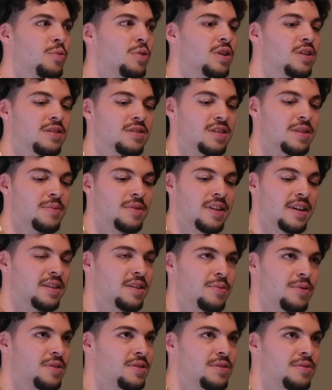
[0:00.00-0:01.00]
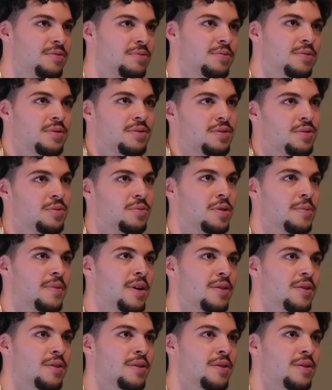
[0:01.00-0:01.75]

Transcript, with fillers: What are some of like the ones you, you do the